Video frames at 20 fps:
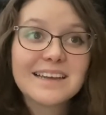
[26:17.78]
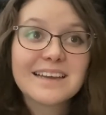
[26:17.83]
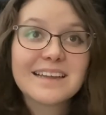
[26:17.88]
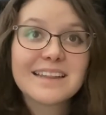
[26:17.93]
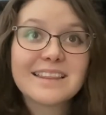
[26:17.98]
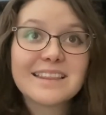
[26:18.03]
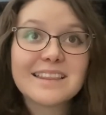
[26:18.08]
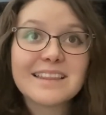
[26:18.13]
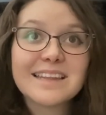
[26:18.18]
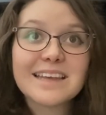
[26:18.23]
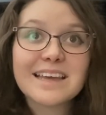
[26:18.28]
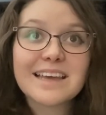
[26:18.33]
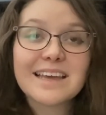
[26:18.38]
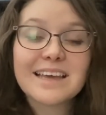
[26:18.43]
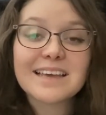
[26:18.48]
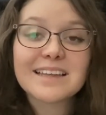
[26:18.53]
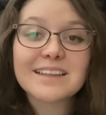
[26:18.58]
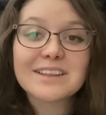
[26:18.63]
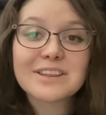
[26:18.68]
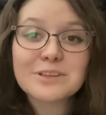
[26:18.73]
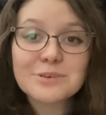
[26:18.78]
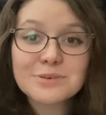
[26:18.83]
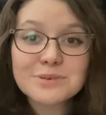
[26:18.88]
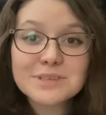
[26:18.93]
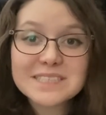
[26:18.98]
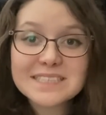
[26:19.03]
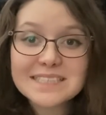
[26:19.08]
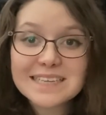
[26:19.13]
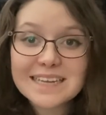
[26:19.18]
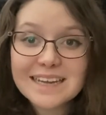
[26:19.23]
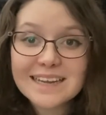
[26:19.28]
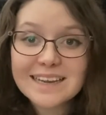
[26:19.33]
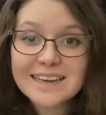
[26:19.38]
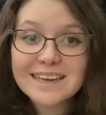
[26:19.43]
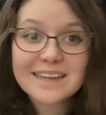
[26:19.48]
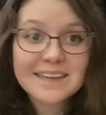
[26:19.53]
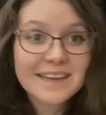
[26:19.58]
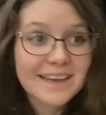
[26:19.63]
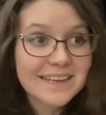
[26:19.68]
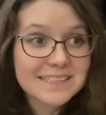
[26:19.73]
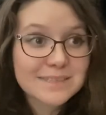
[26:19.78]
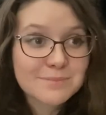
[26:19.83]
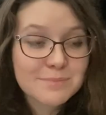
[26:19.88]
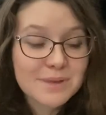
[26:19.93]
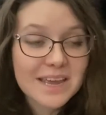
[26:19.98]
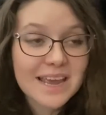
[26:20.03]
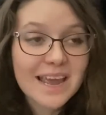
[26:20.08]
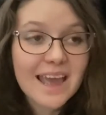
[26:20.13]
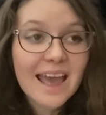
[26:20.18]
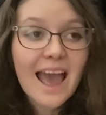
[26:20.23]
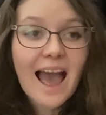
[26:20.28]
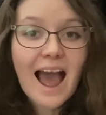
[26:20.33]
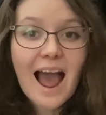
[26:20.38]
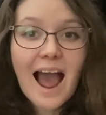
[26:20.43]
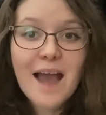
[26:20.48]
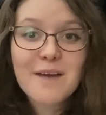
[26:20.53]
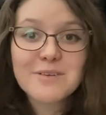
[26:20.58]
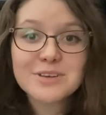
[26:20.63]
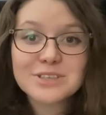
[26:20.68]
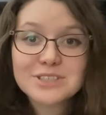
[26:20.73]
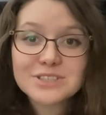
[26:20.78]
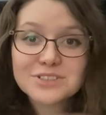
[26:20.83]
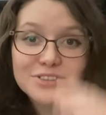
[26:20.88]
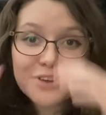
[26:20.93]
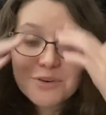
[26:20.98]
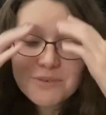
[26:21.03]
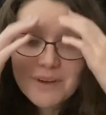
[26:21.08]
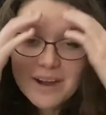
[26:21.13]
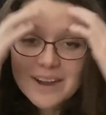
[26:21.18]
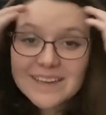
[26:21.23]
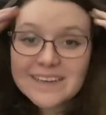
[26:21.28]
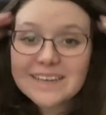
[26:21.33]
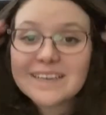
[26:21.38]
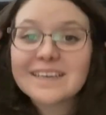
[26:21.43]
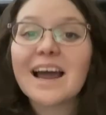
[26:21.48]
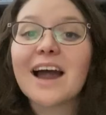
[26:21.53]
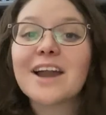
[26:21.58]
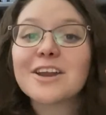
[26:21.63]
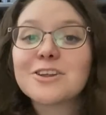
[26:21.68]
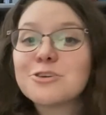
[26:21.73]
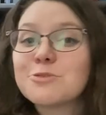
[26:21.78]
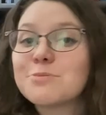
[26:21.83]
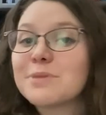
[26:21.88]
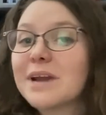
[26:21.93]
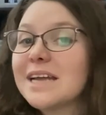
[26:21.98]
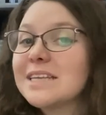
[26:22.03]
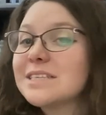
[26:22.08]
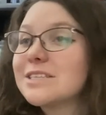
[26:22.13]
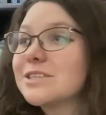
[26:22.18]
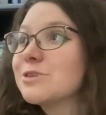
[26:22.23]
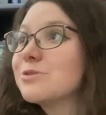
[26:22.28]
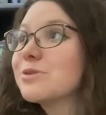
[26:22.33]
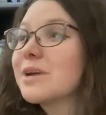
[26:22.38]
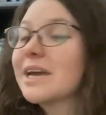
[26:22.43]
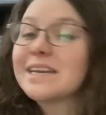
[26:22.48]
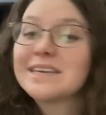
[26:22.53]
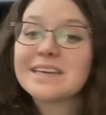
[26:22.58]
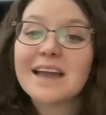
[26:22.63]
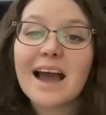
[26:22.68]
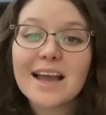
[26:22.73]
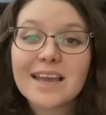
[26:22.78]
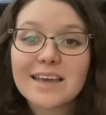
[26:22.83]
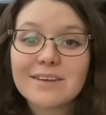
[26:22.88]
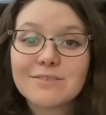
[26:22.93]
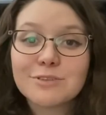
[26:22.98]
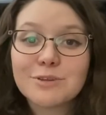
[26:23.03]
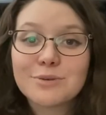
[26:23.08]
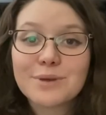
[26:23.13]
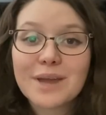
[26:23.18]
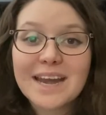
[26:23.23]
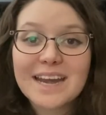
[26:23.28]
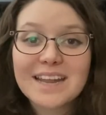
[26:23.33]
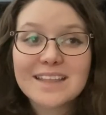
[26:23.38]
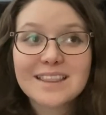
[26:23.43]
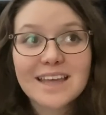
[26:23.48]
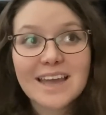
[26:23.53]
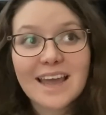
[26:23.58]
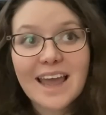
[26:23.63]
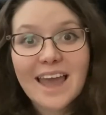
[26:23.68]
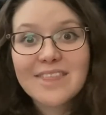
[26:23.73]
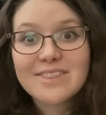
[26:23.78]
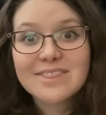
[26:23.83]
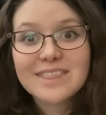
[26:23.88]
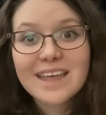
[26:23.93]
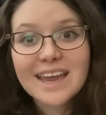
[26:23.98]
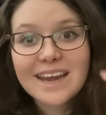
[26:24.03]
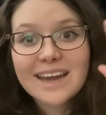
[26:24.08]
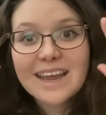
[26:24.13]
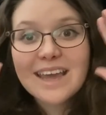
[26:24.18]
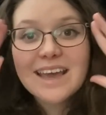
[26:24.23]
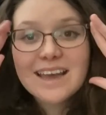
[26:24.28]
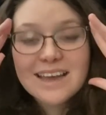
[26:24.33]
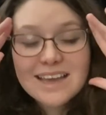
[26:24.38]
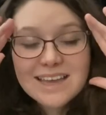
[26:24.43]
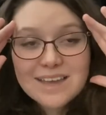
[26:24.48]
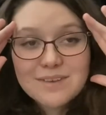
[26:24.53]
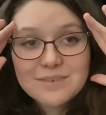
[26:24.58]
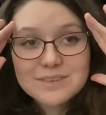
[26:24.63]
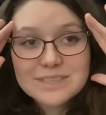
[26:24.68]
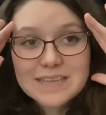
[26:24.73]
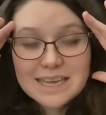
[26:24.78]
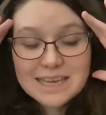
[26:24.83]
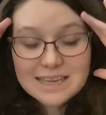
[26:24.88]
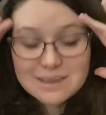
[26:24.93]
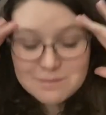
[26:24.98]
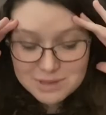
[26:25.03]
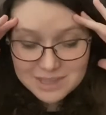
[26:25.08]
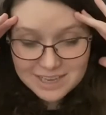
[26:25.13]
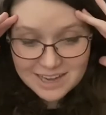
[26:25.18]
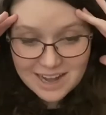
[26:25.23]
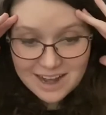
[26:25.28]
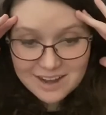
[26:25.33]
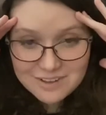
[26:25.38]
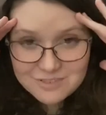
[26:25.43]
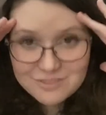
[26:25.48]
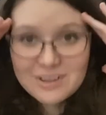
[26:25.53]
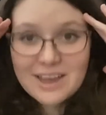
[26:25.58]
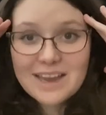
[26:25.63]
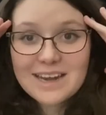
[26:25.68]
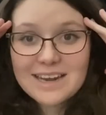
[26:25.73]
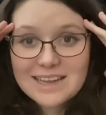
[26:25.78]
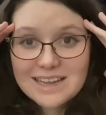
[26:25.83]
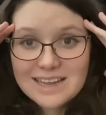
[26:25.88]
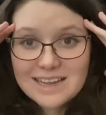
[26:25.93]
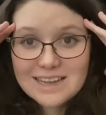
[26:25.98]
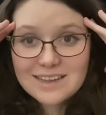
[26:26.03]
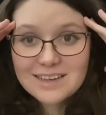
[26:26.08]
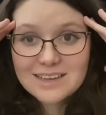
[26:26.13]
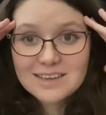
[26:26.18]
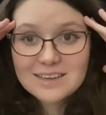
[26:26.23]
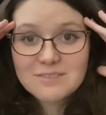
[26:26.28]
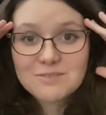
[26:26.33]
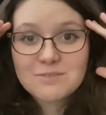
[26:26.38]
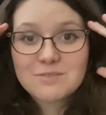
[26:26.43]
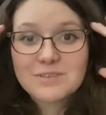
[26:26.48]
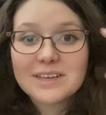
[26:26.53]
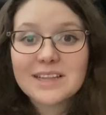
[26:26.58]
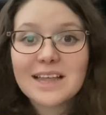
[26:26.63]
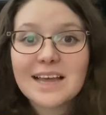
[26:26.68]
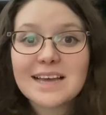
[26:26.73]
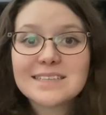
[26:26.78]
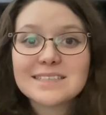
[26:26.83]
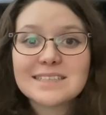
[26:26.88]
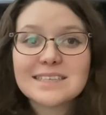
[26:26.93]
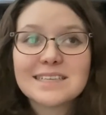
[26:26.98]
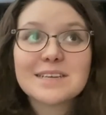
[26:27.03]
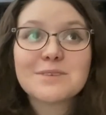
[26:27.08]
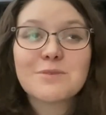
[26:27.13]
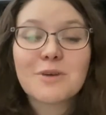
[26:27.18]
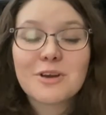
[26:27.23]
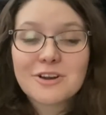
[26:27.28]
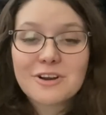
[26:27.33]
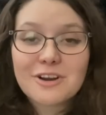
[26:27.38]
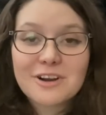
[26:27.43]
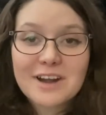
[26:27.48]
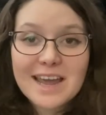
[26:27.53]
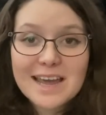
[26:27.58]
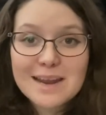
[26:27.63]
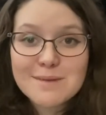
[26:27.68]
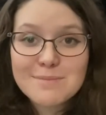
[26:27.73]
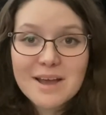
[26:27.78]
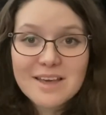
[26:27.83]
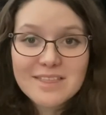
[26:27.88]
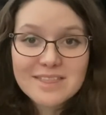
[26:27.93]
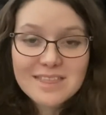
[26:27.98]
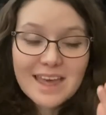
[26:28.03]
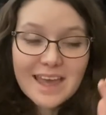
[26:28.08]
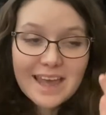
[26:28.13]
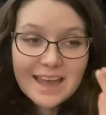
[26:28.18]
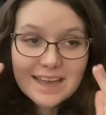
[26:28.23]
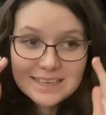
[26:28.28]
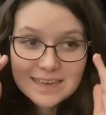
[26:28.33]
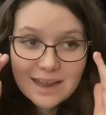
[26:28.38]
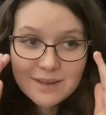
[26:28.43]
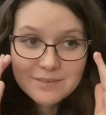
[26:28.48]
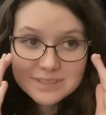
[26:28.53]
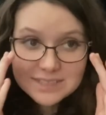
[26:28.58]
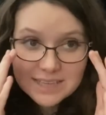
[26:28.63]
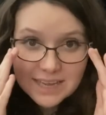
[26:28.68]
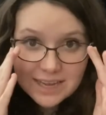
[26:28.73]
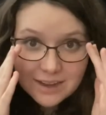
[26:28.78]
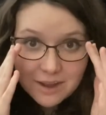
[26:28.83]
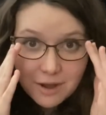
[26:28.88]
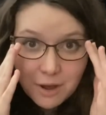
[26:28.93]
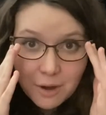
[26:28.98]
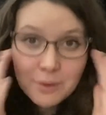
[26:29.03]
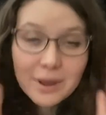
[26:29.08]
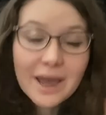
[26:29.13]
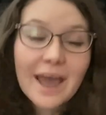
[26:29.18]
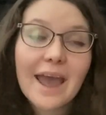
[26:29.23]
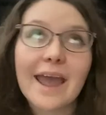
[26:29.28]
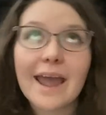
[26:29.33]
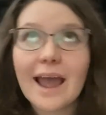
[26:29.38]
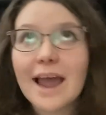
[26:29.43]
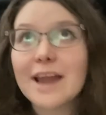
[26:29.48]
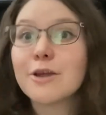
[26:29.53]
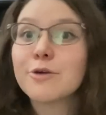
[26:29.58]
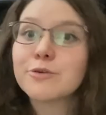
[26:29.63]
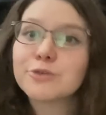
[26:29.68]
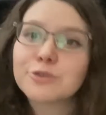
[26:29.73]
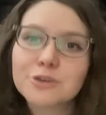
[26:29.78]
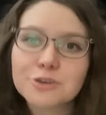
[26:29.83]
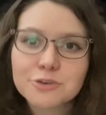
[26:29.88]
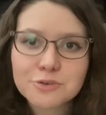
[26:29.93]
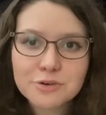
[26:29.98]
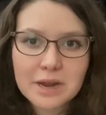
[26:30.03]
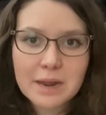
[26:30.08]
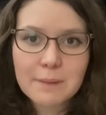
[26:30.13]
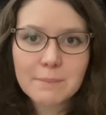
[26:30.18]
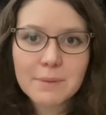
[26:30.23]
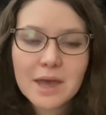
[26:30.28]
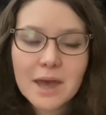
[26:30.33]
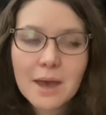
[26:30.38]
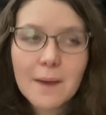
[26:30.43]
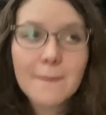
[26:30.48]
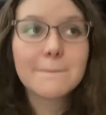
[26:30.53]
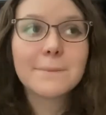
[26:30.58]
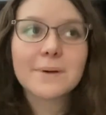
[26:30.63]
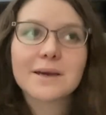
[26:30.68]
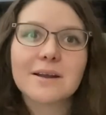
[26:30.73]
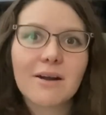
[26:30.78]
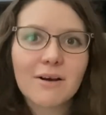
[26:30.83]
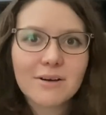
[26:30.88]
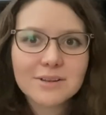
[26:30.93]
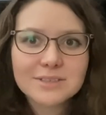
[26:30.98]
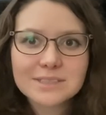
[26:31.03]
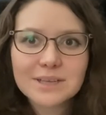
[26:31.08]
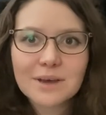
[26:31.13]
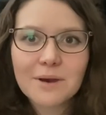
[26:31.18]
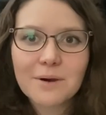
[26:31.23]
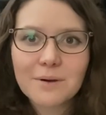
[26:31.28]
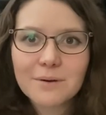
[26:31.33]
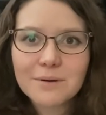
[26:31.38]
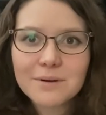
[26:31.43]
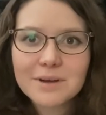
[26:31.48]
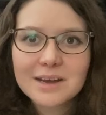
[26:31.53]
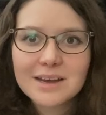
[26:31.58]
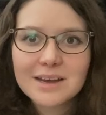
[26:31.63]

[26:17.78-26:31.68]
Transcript: The Luke scene gets me. I was so ready to not humanize Luke and not give Luke anything, and then he was like, give me the knife, and he realized he didn't want to hurt Annabeth, and I was like, okay, I know you're a creep, but also